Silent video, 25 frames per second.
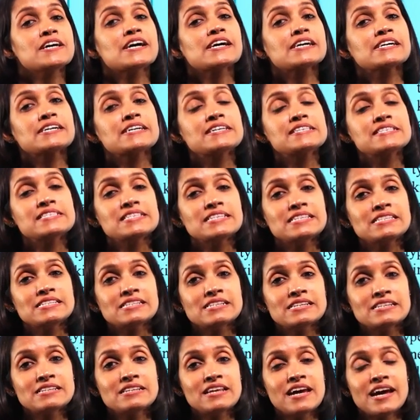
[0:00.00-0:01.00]
are
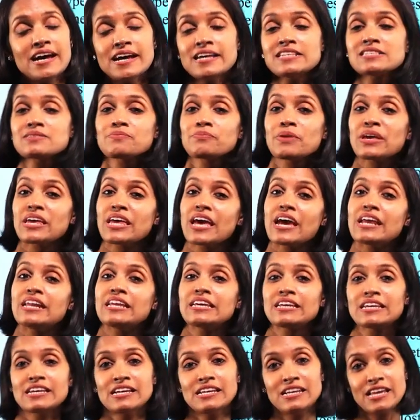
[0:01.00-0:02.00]
considered as
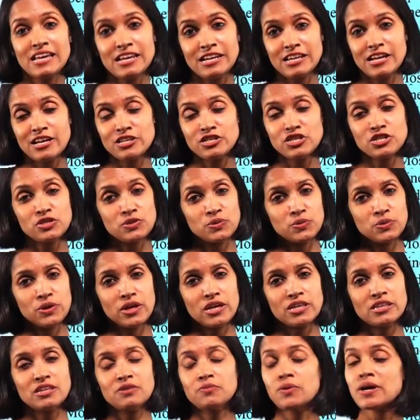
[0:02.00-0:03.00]
mechanical energy
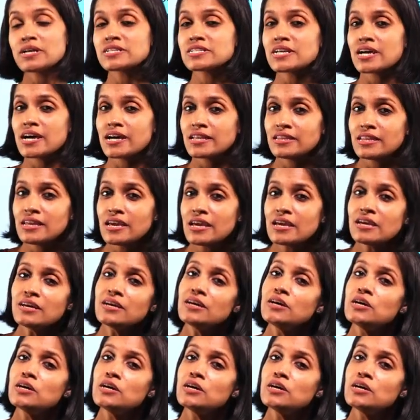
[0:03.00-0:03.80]
together. What are they?